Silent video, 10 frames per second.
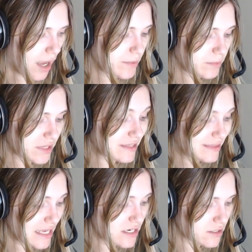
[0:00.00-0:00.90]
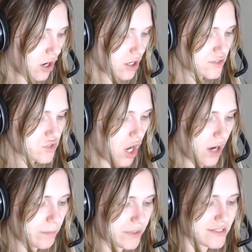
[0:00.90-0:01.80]
But thin
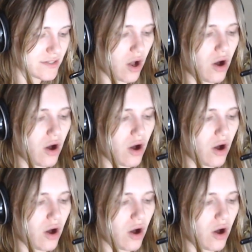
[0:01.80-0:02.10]
cardstock, but